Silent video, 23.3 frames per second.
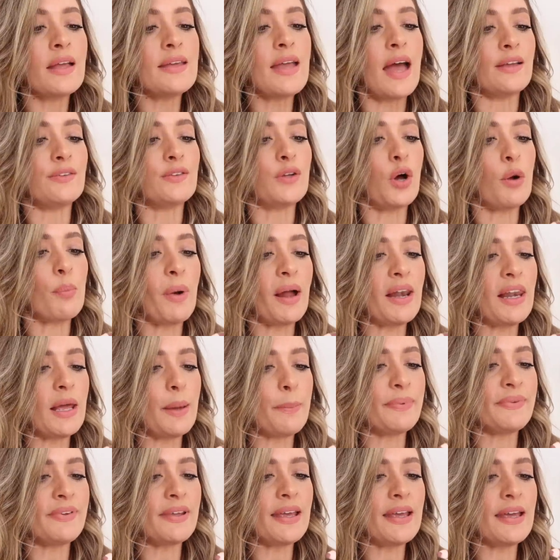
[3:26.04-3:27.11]
Yeah, so on my
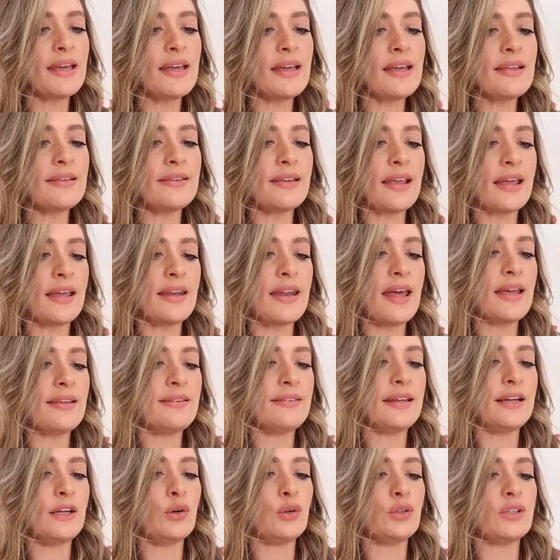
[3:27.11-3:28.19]
lips is an
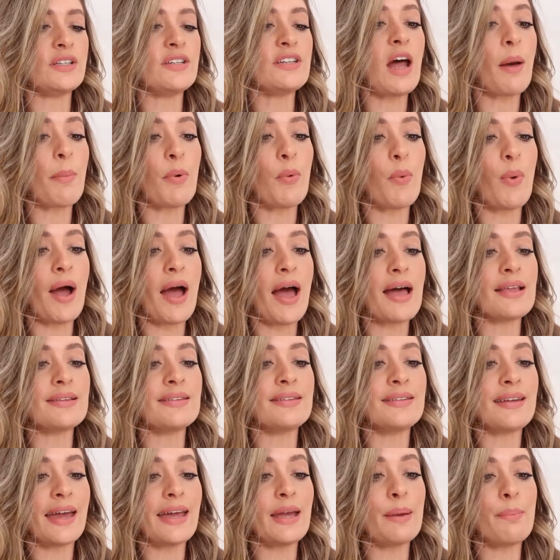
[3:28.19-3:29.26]
Estee Lauder Double Wear
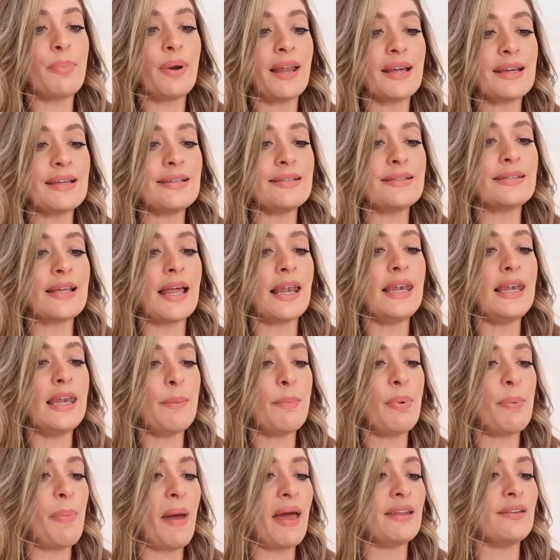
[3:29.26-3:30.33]
Stay in Place
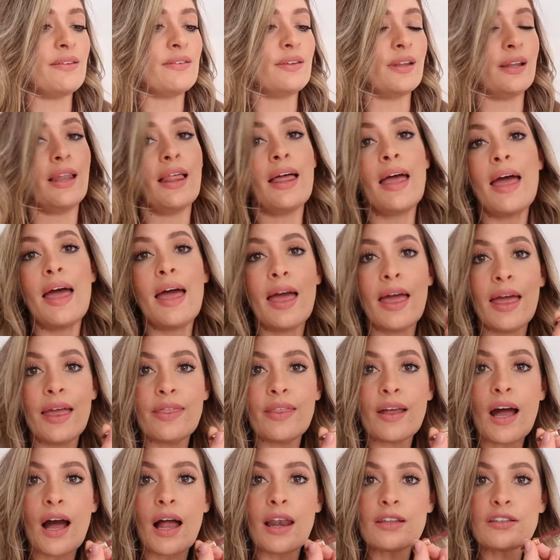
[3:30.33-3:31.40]
Lip Pencil in
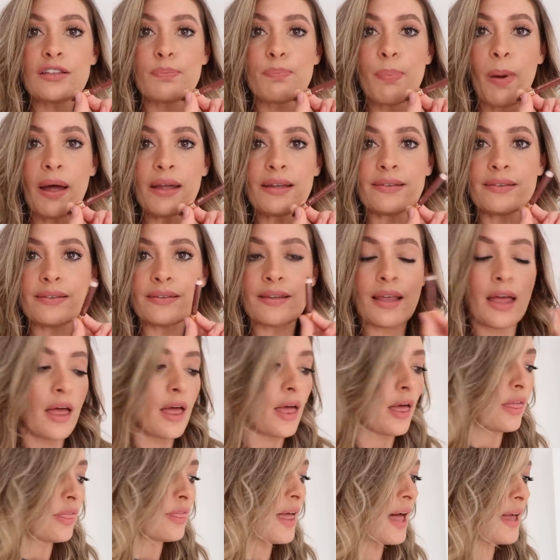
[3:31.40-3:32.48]
the colour Spice.
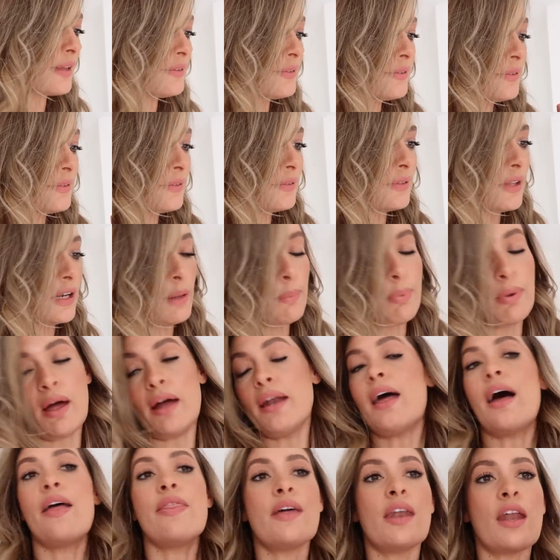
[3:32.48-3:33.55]
That's the lip
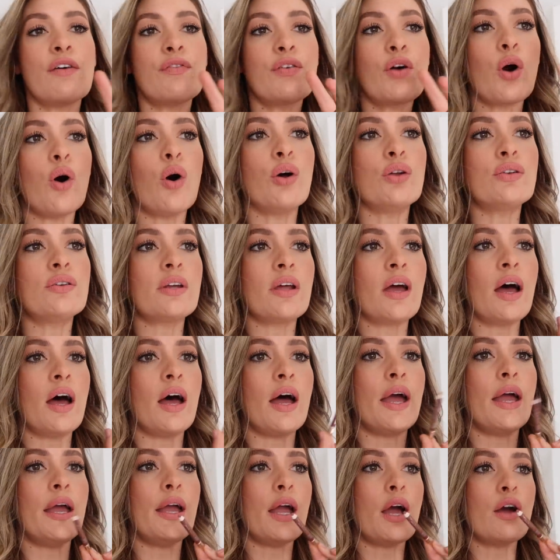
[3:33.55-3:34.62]
liner, and then I've got
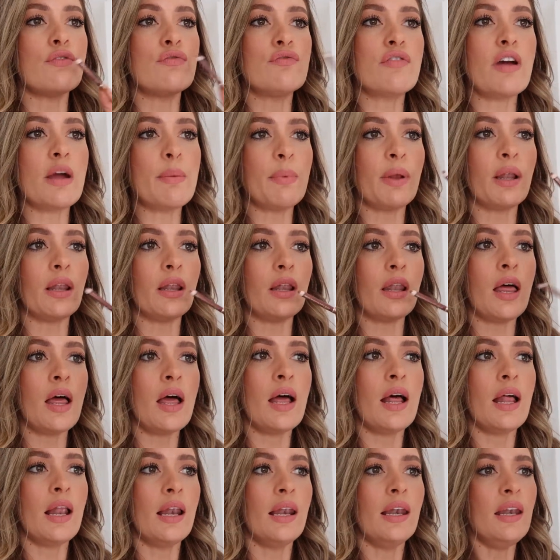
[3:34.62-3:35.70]
a Rimmel
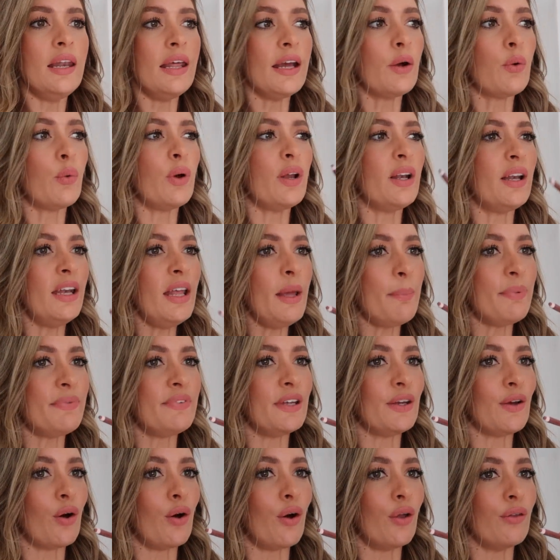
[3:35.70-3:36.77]
liquid
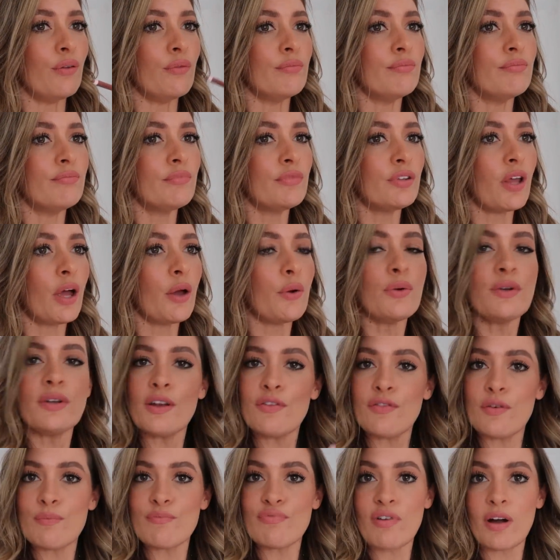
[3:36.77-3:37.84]
lipstick on. So
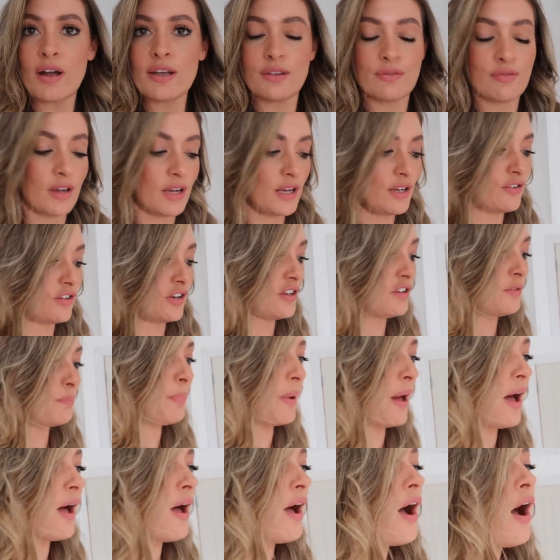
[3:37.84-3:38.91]
different price ranges,
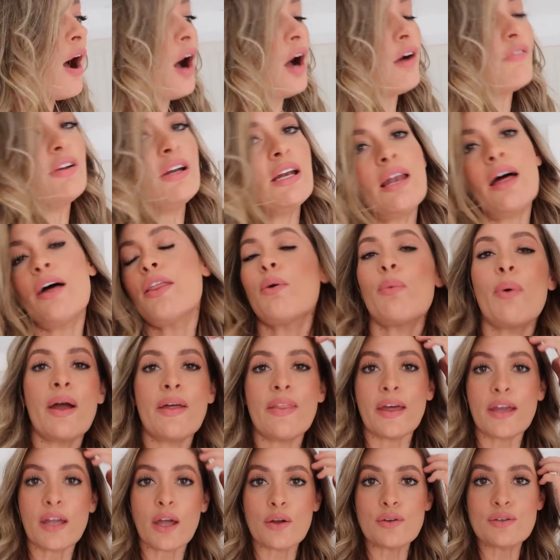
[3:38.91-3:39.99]
but I really like the way
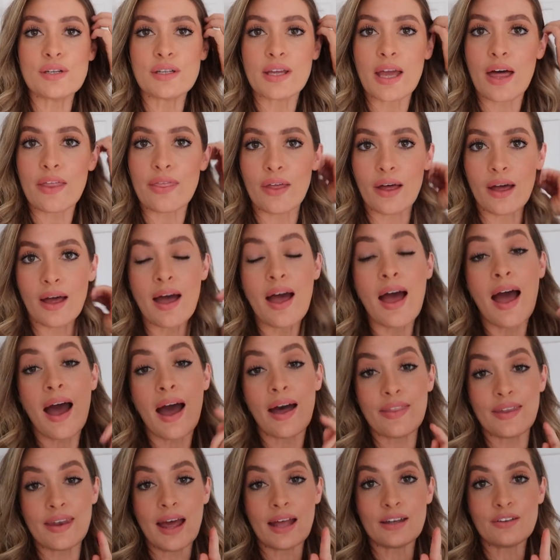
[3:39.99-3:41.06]
they go together.
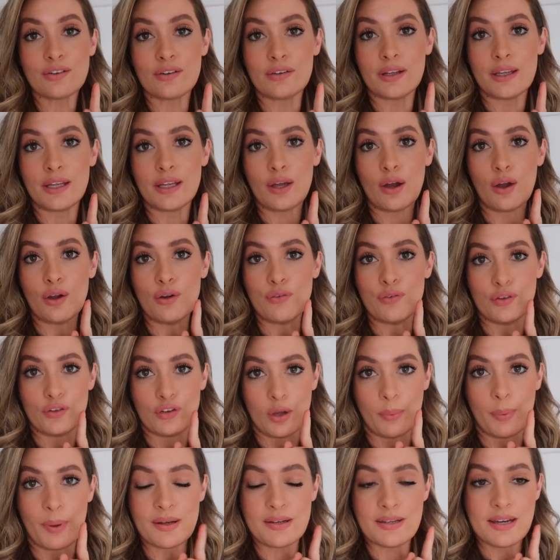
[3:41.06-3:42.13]
And then actually over the
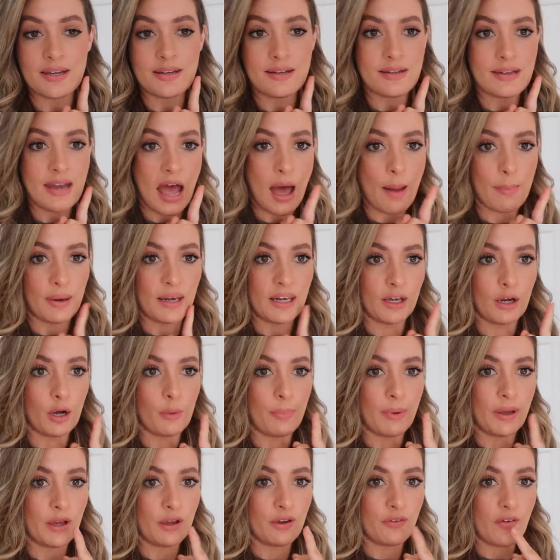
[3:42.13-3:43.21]
top I did dab a little
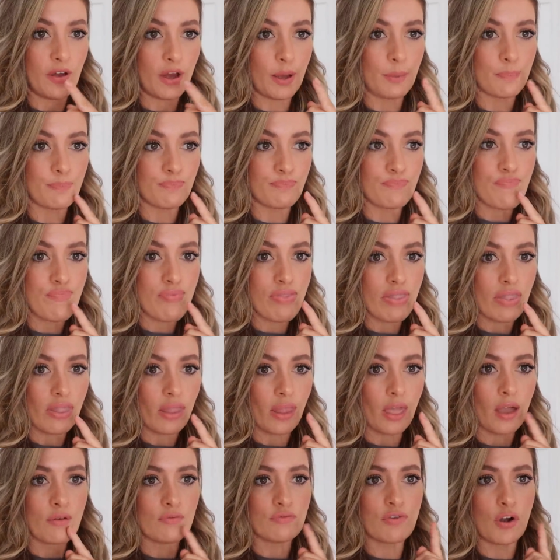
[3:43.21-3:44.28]
bit of
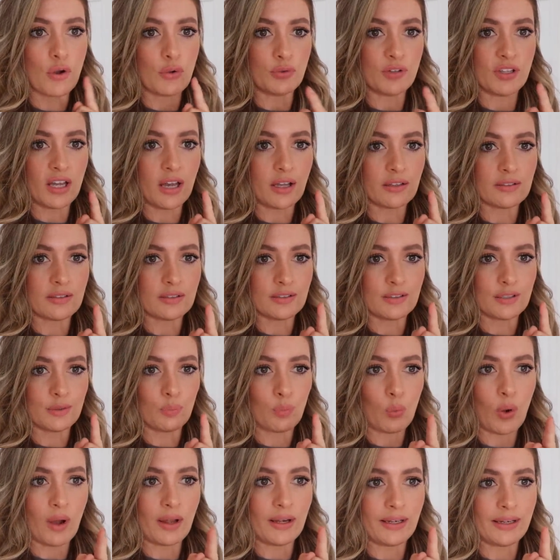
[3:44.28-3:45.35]
Rosie
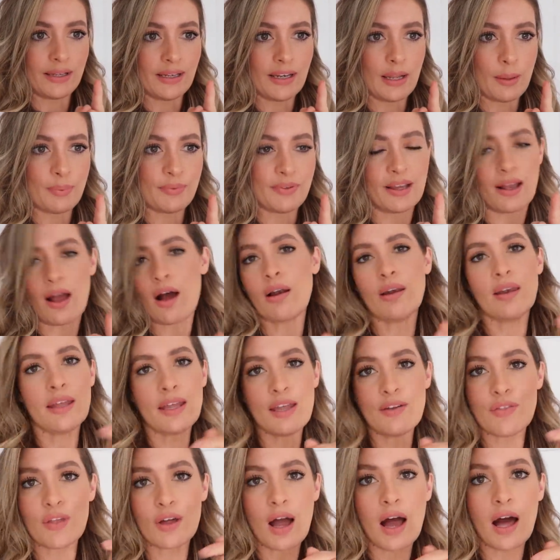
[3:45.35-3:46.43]
Huntington Whiteley lipstick. I'll
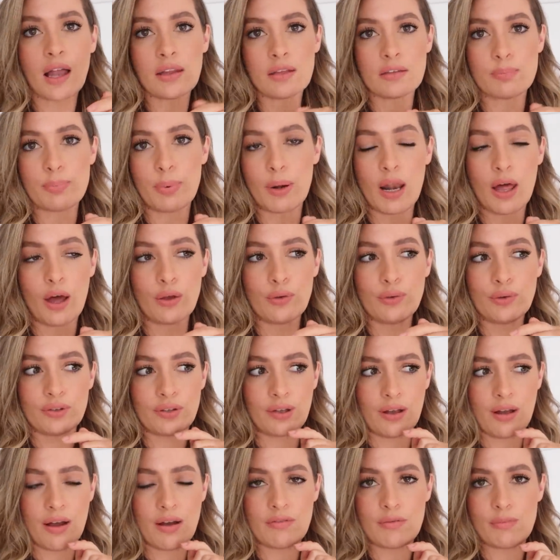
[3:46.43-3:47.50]
leave the colours below because
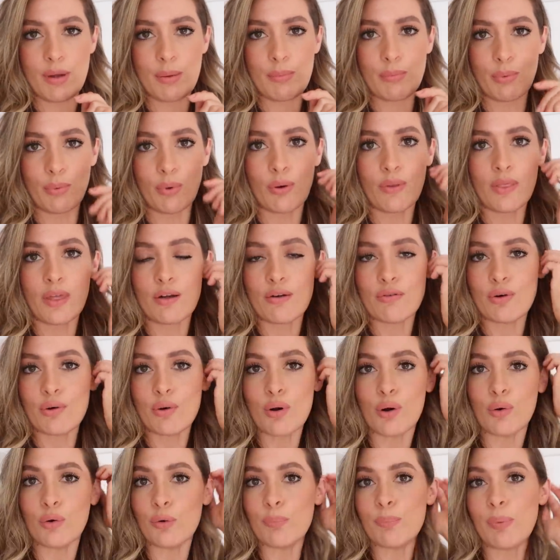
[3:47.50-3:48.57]
I can't remember what they were all
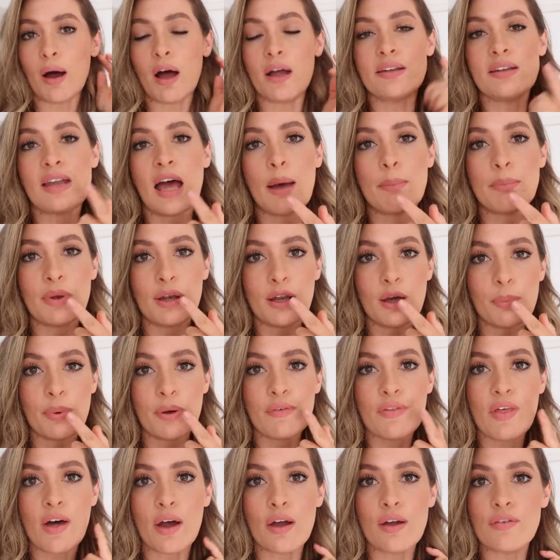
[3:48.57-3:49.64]
called, but I dabbed a little bit
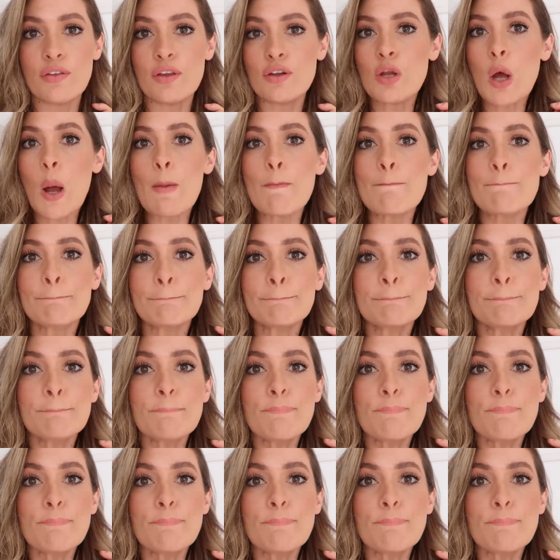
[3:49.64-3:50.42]
of that over the top.